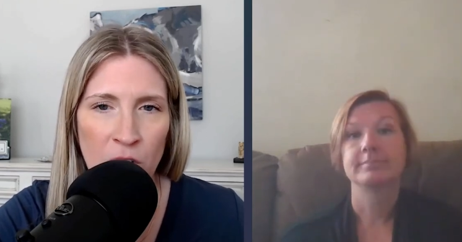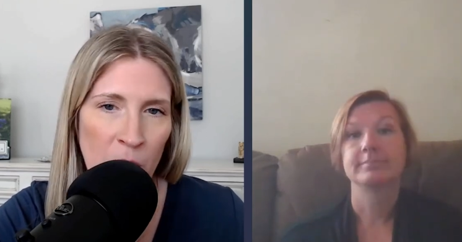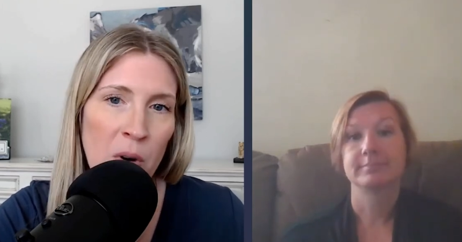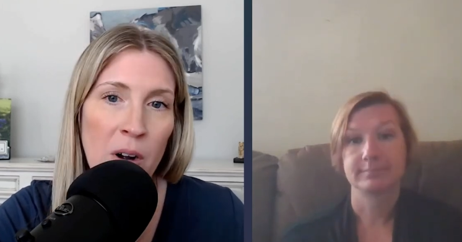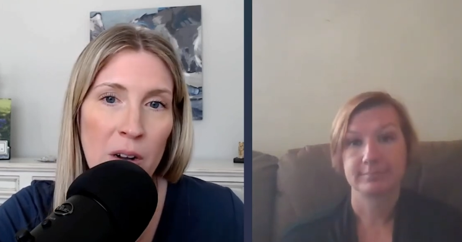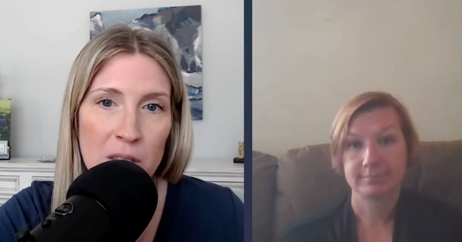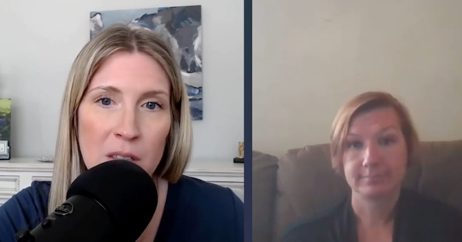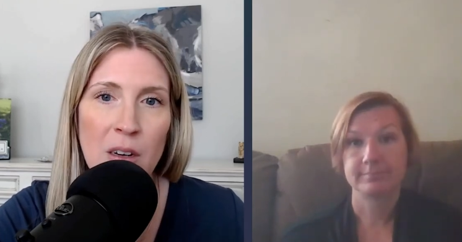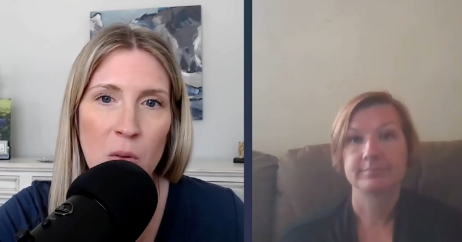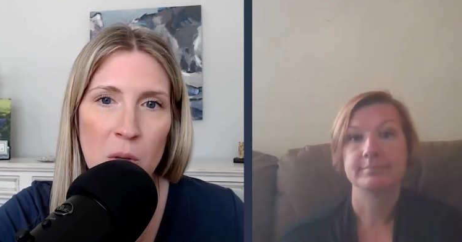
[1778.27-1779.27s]
Speaker 1: for products
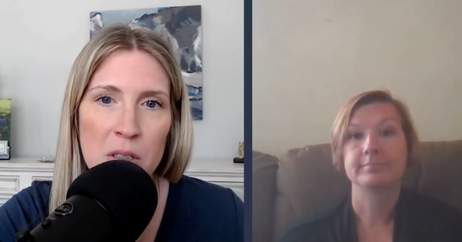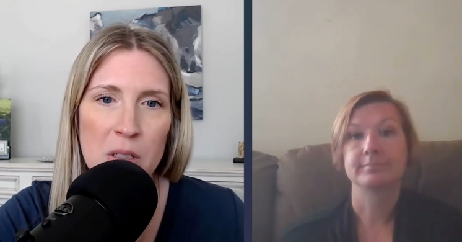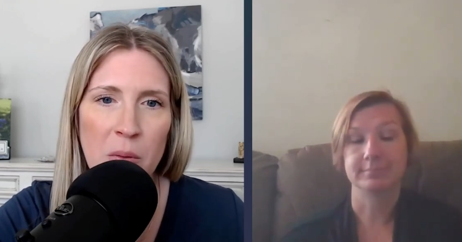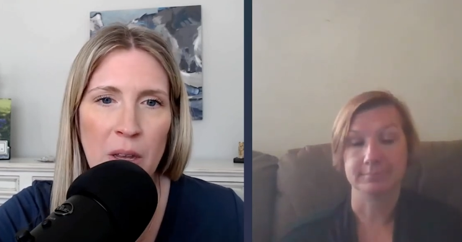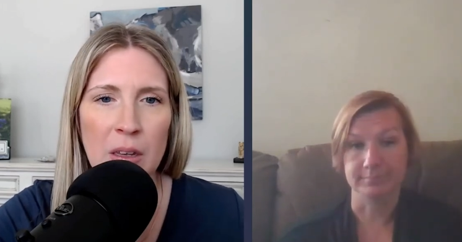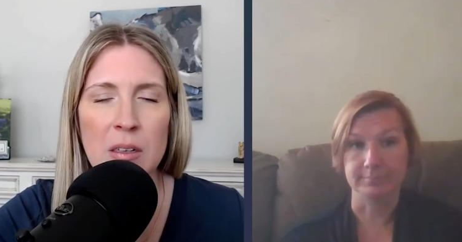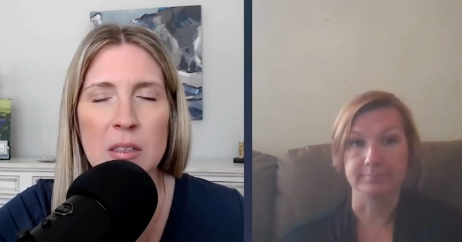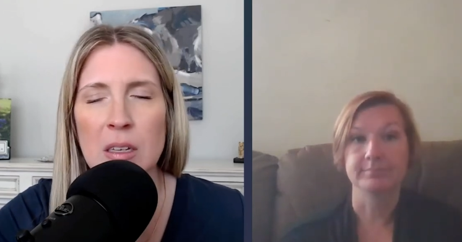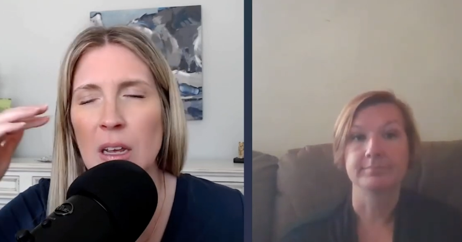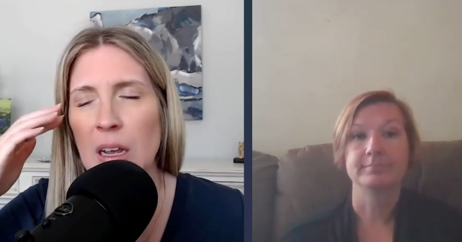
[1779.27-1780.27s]
like yours because